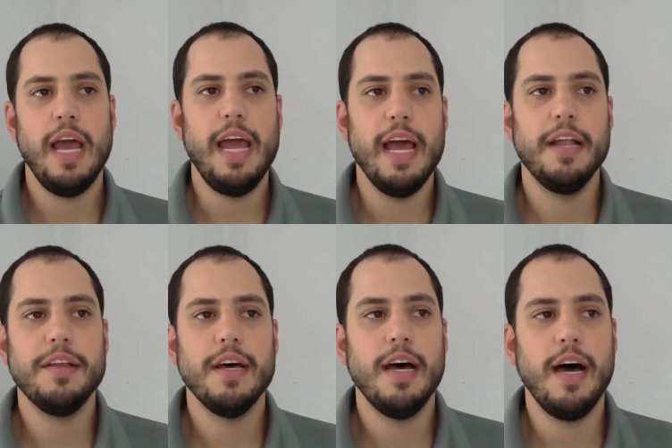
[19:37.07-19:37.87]

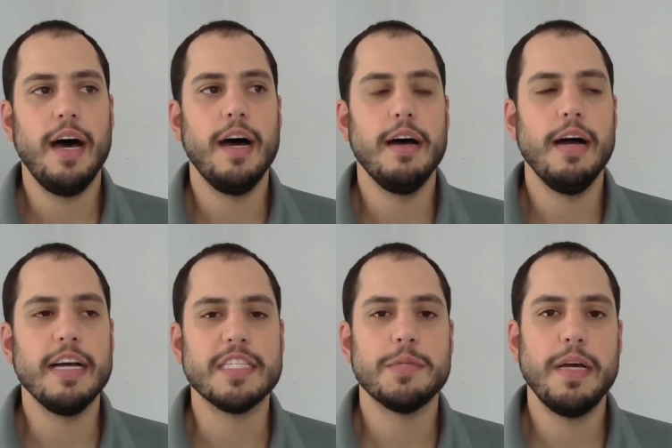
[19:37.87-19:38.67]
And uh,
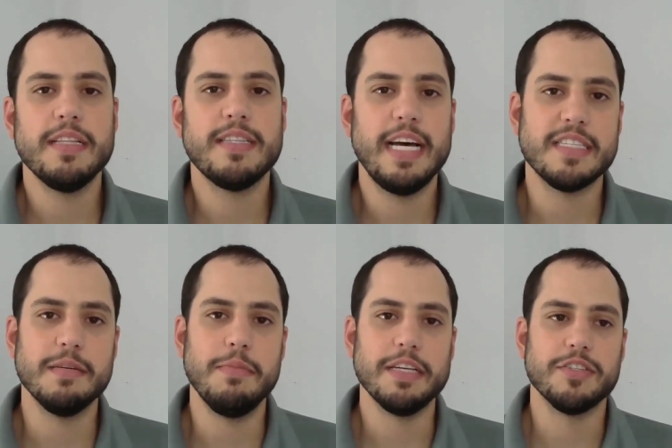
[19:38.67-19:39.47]
I spent that
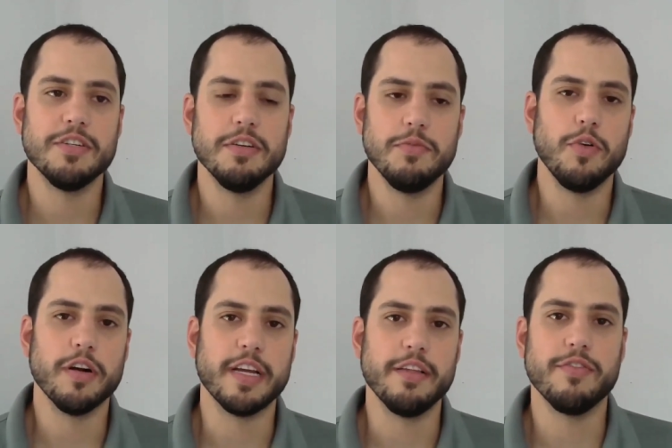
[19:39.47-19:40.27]
semester
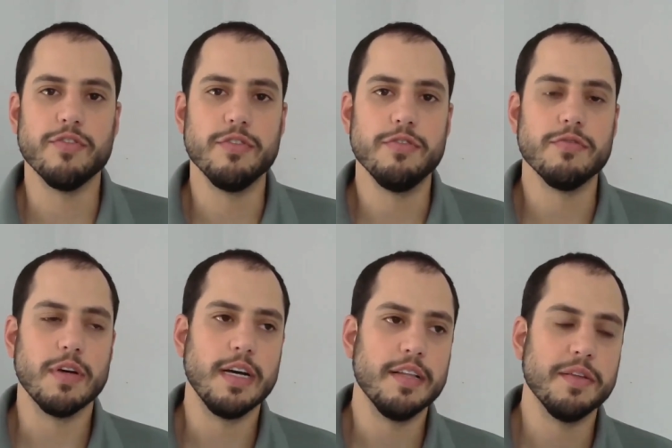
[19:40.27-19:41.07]
working through
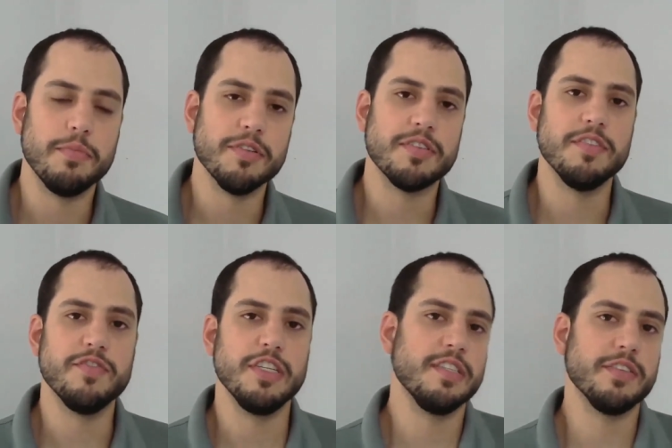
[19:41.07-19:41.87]
uh, the person
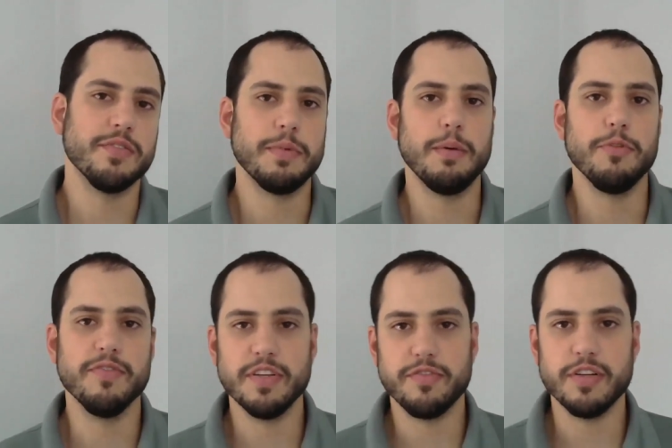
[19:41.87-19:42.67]
of Jesus from a
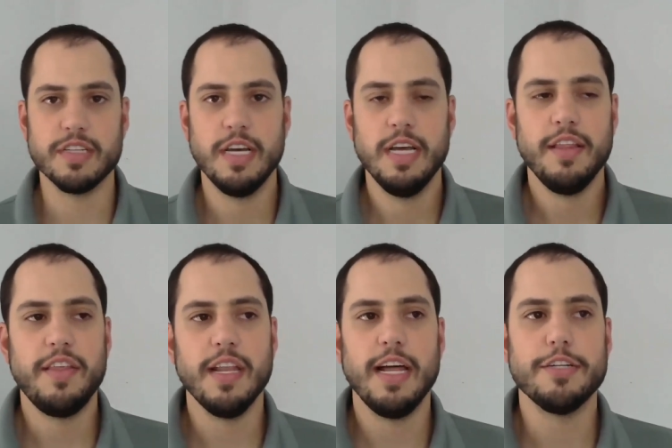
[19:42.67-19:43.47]
number of different
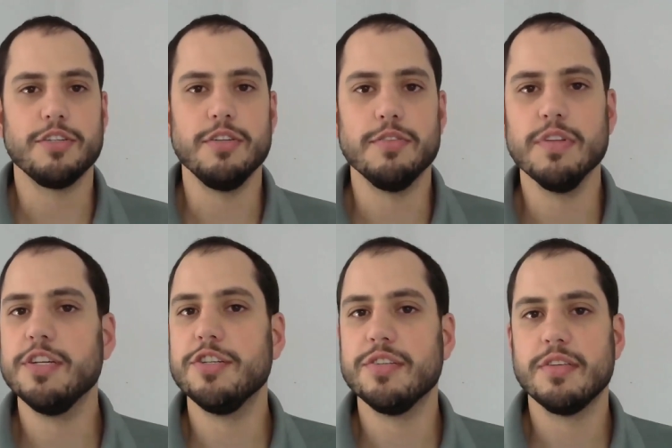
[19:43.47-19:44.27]
theological and
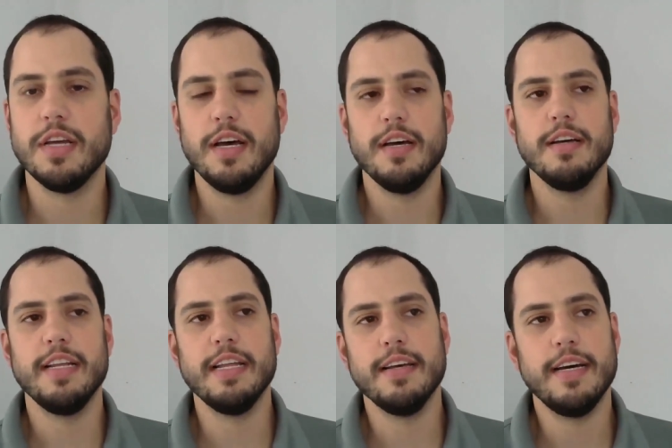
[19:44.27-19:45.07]
religious uh,
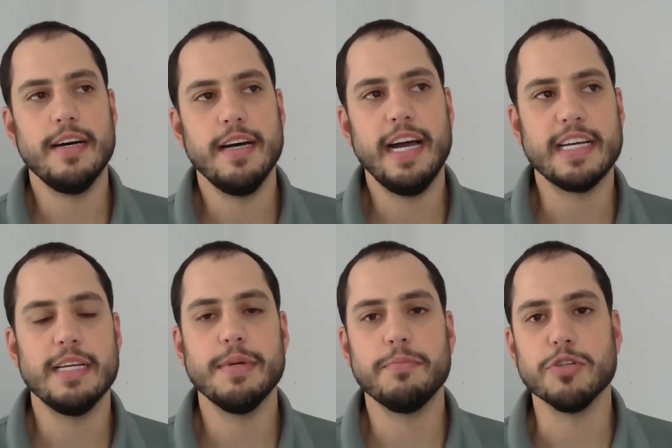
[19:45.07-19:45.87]
and uh,
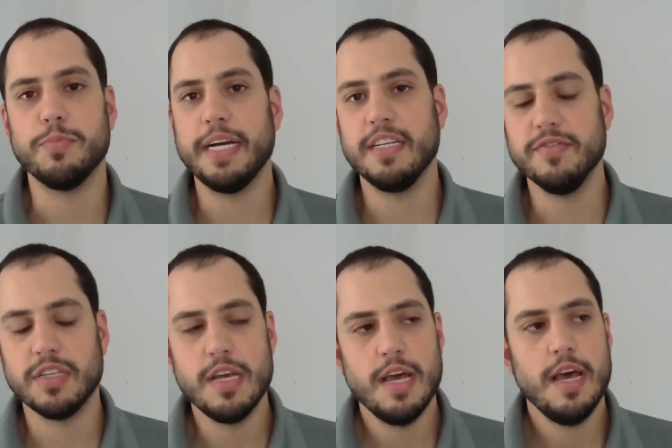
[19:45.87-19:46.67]
academic
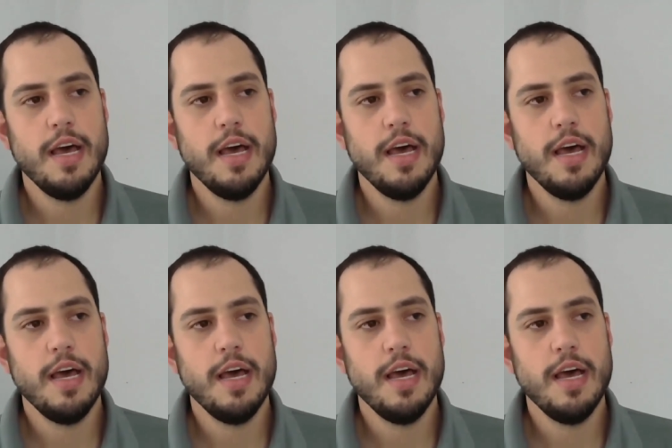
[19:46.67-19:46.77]
perspectives.